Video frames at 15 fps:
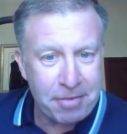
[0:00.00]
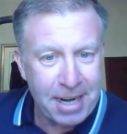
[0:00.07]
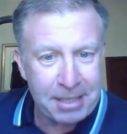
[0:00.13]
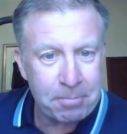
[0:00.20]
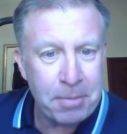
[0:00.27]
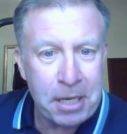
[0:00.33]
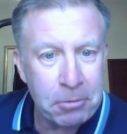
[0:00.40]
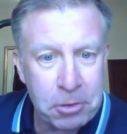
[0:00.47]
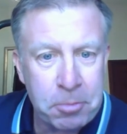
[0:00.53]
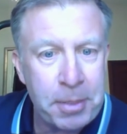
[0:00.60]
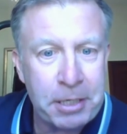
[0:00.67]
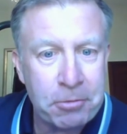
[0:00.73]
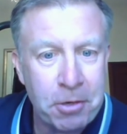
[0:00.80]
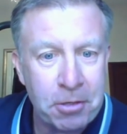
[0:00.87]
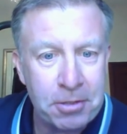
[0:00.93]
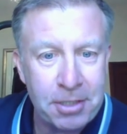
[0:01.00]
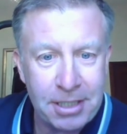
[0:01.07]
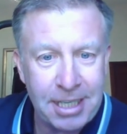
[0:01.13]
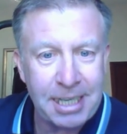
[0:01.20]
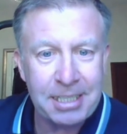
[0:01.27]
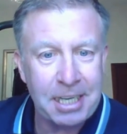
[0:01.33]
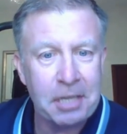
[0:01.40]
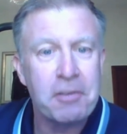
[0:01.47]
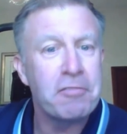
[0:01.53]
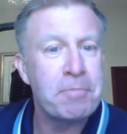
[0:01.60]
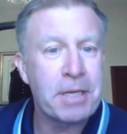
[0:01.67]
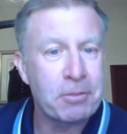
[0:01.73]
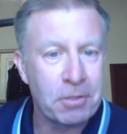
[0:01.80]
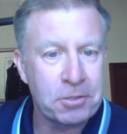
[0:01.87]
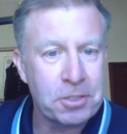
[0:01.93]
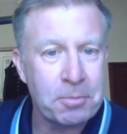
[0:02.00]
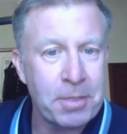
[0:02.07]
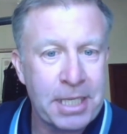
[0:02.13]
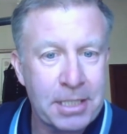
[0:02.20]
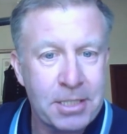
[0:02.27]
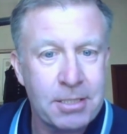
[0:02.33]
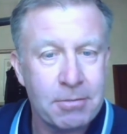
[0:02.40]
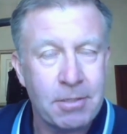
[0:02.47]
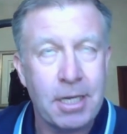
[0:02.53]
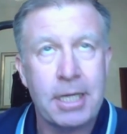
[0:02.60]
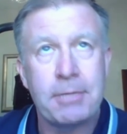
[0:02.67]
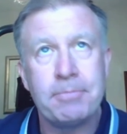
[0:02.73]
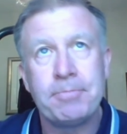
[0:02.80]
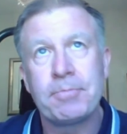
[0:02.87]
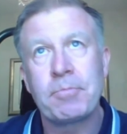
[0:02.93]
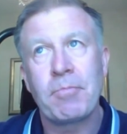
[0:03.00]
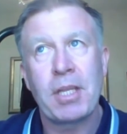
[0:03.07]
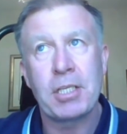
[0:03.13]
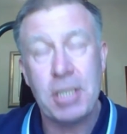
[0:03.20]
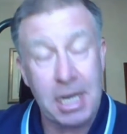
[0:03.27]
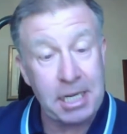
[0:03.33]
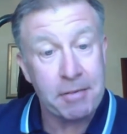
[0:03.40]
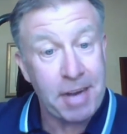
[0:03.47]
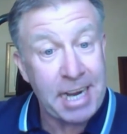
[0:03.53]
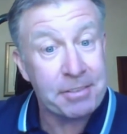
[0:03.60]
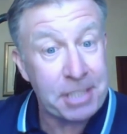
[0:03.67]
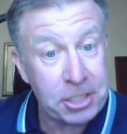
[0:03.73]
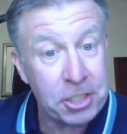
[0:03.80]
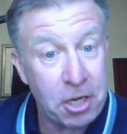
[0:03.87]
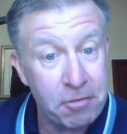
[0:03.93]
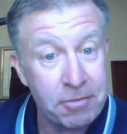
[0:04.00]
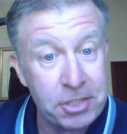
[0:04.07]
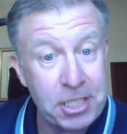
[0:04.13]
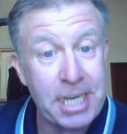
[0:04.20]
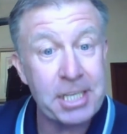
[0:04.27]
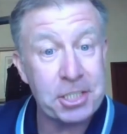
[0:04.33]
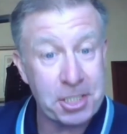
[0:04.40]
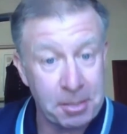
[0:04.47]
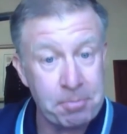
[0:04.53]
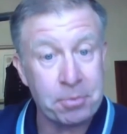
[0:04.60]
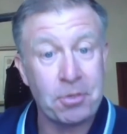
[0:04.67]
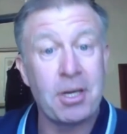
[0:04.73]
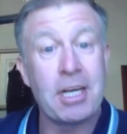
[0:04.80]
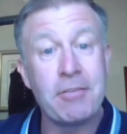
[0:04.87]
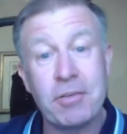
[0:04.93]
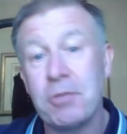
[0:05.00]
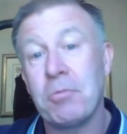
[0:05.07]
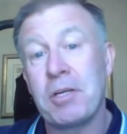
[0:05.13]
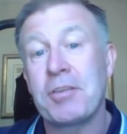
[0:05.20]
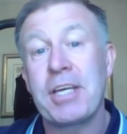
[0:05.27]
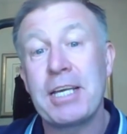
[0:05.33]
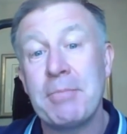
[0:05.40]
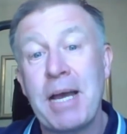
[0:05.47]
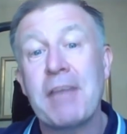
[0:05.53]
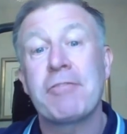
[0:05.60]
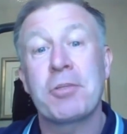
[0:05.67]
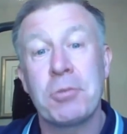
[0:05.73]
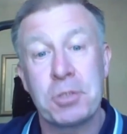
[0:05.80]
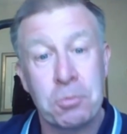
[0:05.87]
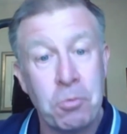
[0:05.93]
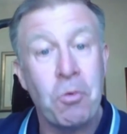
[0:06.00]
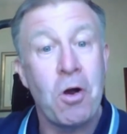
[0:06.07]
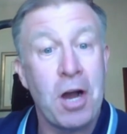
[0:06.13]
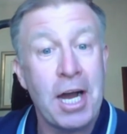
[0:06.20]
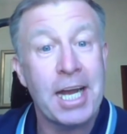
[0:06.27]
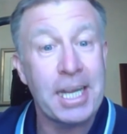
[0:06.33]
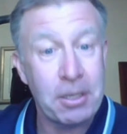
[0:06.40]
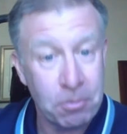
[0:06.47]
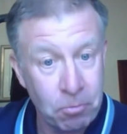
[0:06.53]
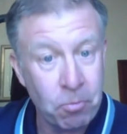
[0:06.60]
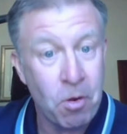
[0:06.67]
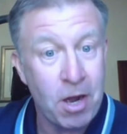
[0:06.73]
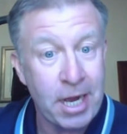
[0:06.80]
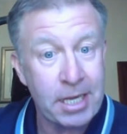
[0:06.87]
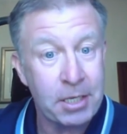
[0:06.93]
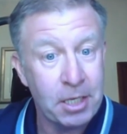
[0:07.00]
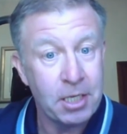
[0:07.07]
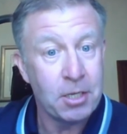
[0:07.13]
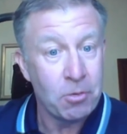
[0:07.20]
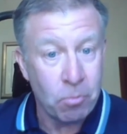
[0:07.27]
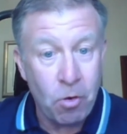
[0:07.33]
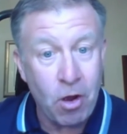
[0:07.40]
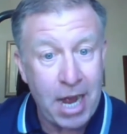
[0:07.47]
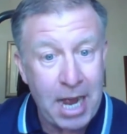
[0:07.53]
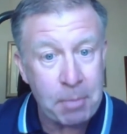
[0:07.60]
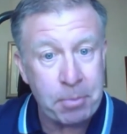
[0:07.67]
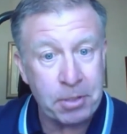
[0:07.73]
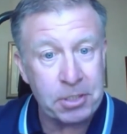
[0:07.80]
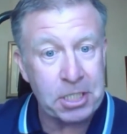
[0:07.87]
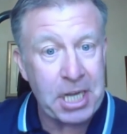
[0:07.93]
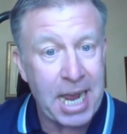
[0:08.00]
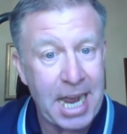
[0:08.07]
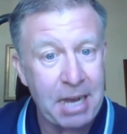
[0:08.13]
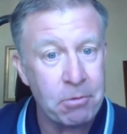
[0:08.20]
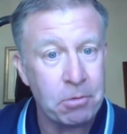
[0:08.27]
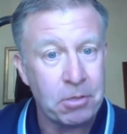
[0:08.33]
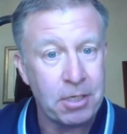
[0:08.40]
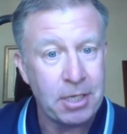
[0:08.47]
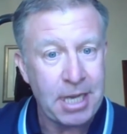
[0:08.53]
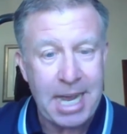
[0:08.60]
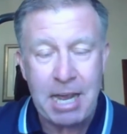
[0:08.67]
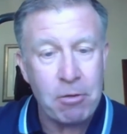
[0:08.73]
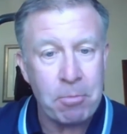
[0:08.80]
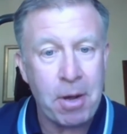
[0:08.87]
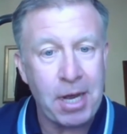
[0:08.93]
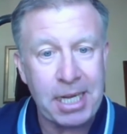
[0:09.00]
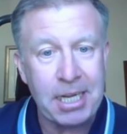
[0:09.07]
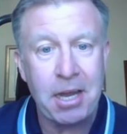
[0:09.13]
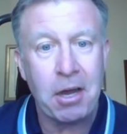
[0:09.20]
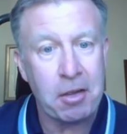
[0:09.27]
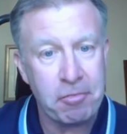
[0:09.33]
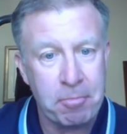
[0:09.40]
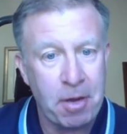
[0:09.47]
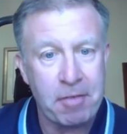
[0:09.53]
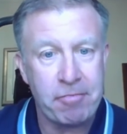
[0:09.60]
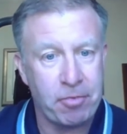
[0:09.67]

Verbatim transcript: I've had meals with Big Ron. I love Big Ron to bits, right? So, and I've had this conversation in private with him afterwards. Why? What happened, and how my life,